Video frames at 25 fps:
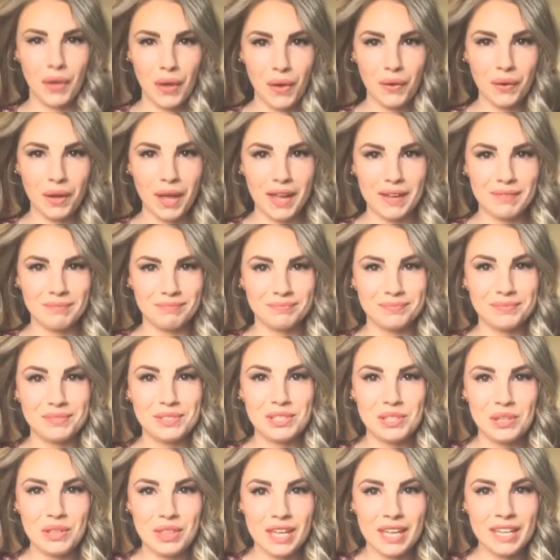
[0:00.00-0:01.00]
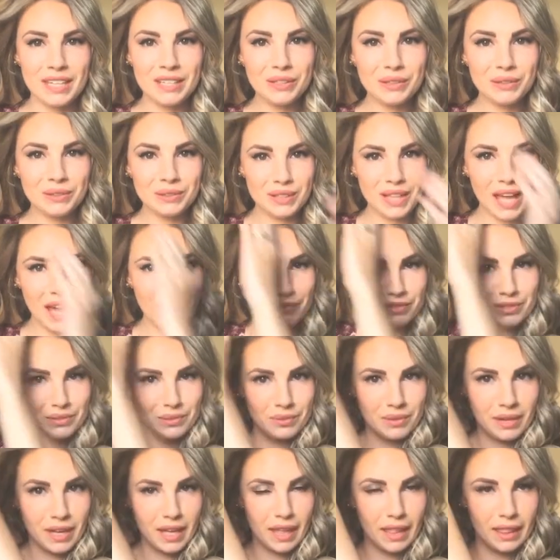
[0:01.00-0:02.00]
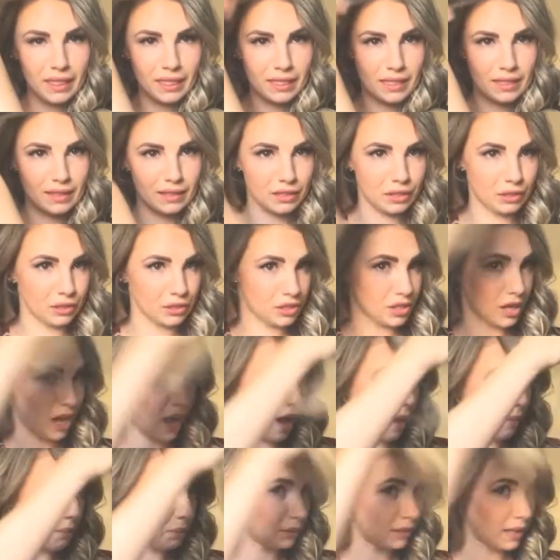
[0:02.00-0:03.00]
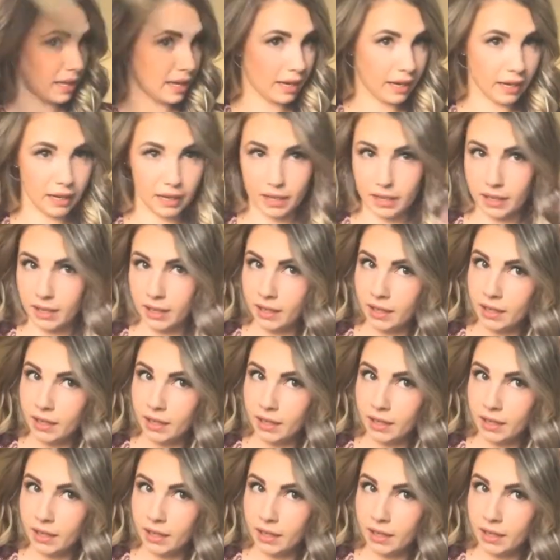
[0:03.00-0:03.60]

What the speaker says: Okay, so then you're left with your top layer.